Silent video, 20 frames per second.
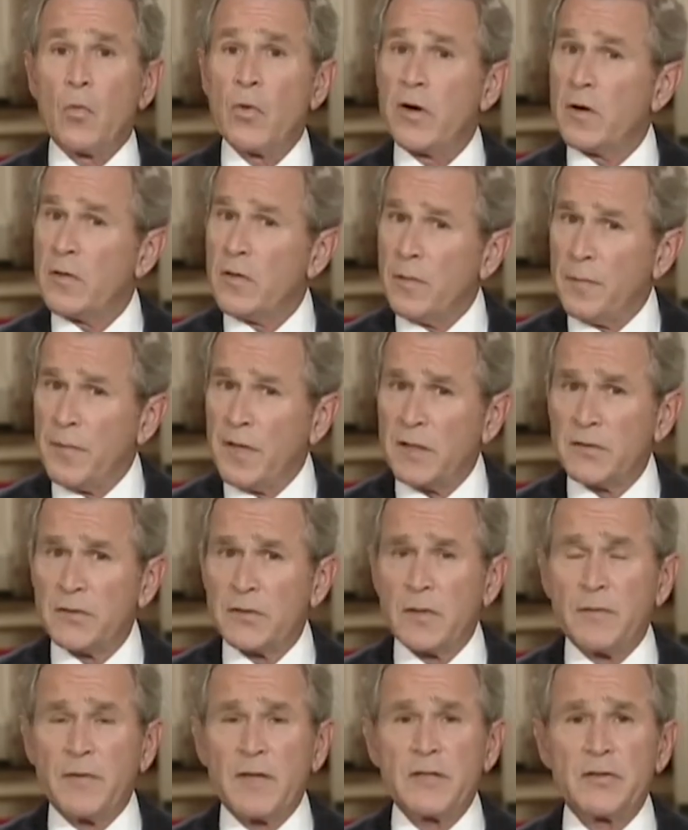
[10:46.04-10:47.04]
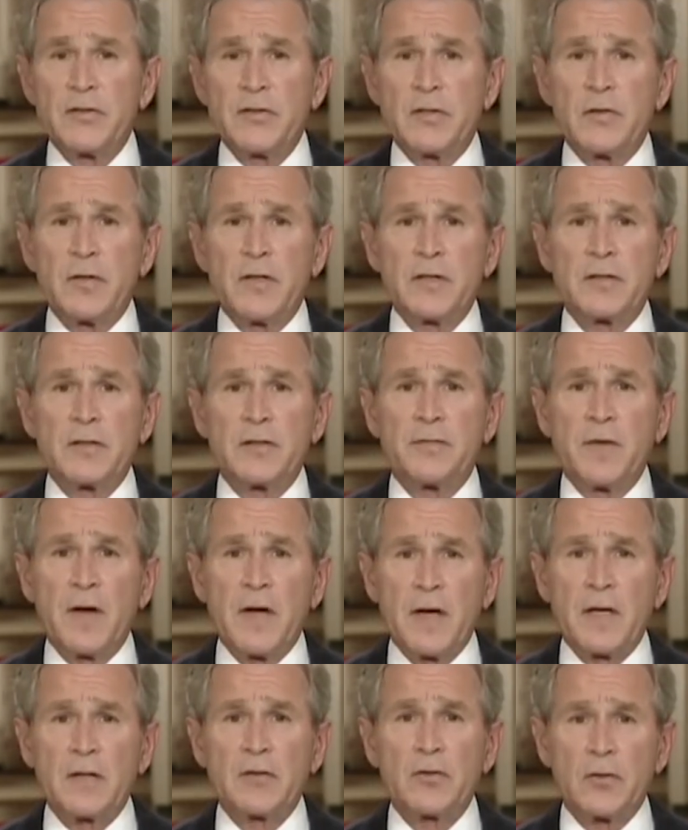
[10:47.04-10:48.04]
We are in the midst of a serious
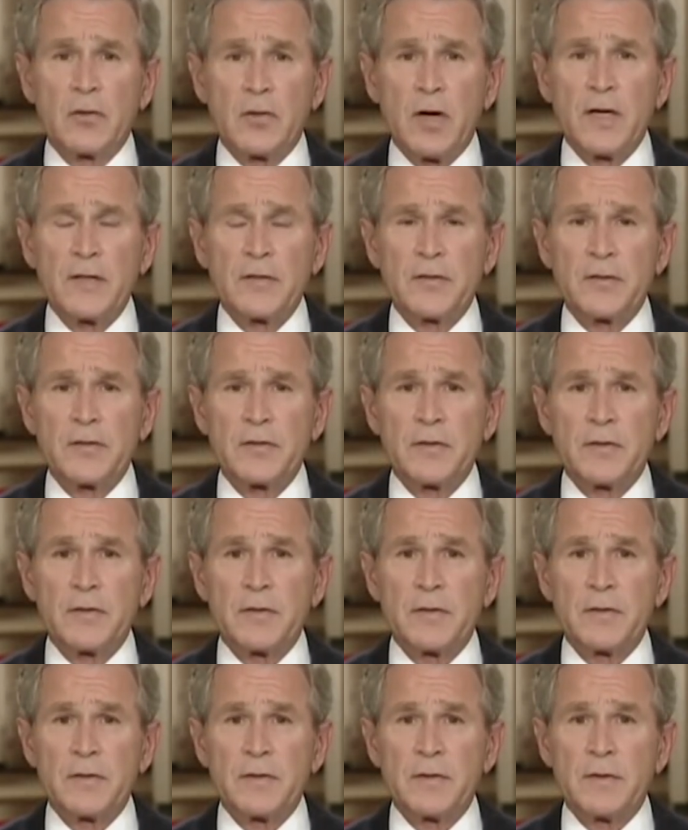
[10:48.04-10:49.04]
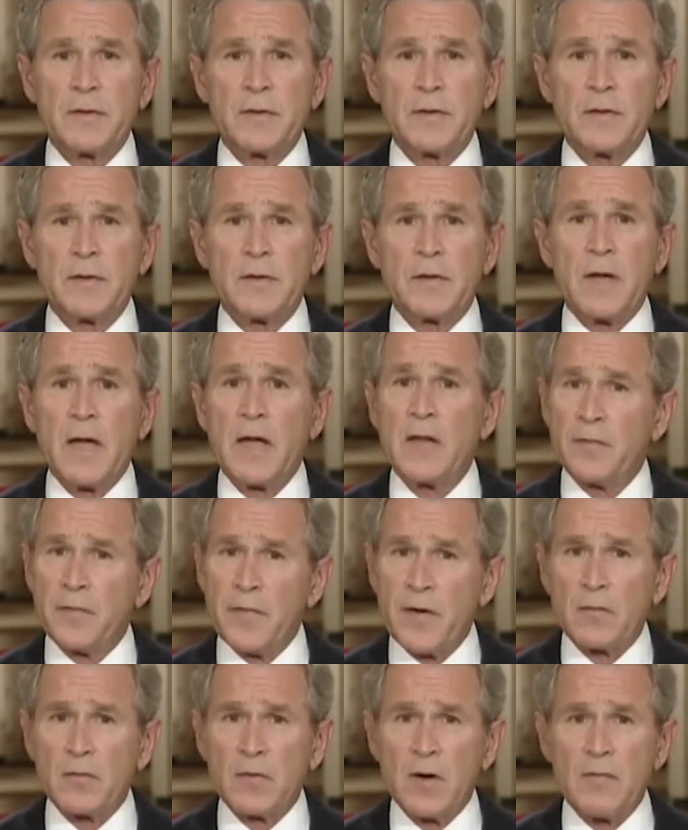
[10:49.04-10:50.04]
financial crisis, and the
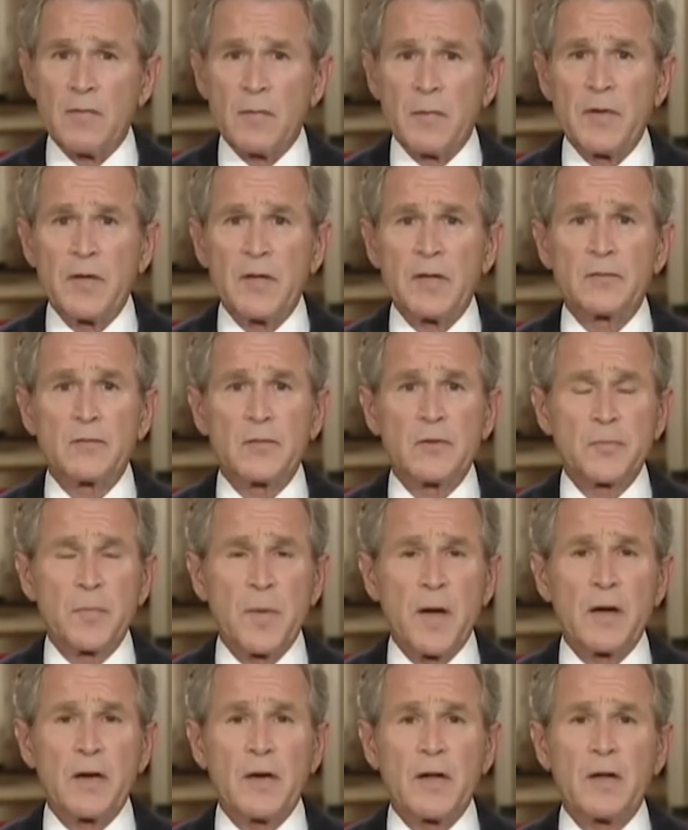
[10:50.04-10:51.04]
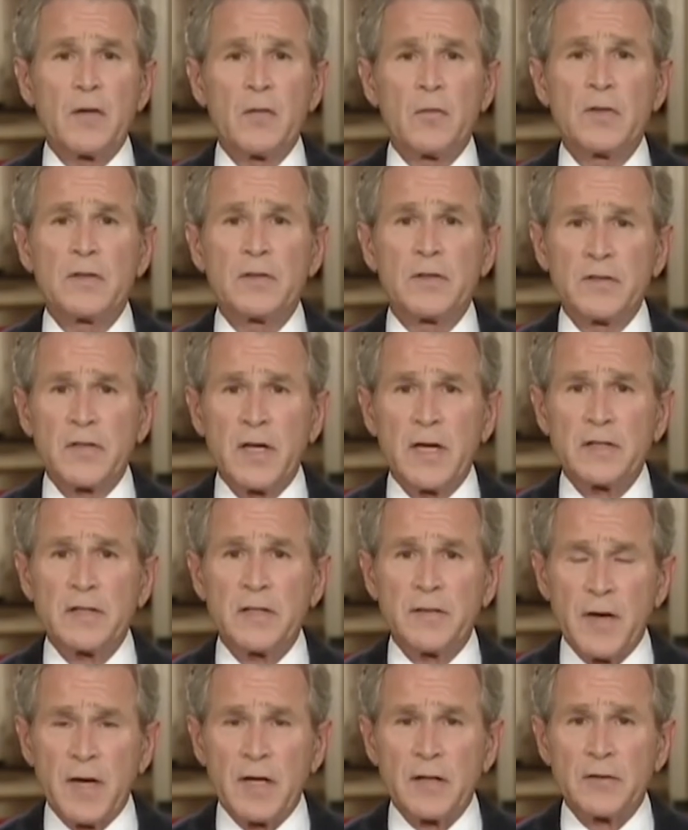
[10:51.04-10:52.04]
federal government is responding with
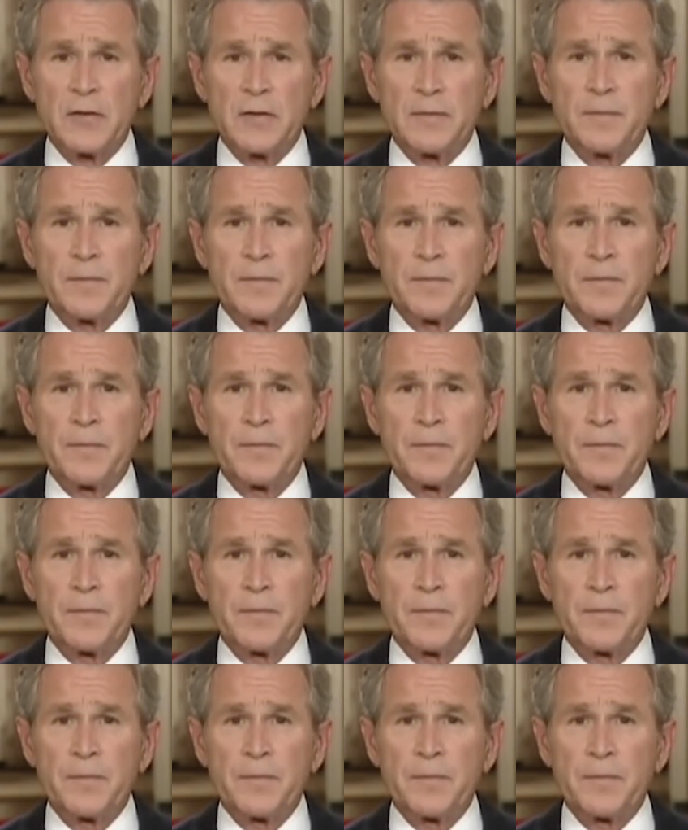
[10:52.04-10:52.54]
decisive action.